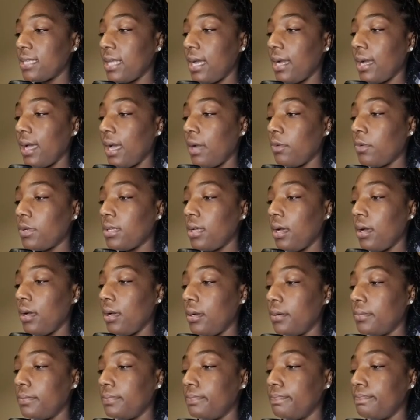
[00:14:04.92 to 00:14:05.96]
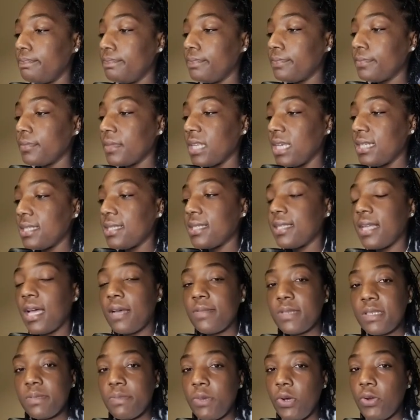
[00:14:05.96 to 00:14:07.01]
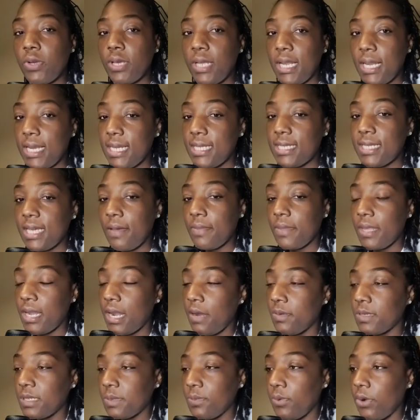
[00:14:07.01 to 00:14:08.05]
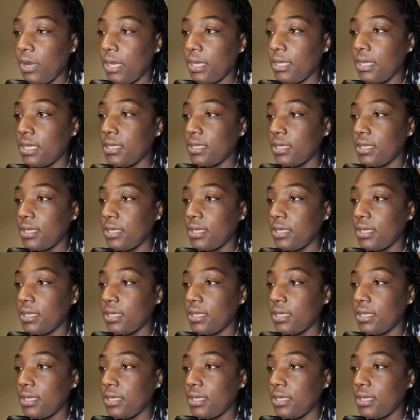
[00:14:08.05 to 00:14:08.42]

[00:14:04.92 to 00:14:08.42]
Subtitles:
like I would stop smoking anytime that I was pregnant.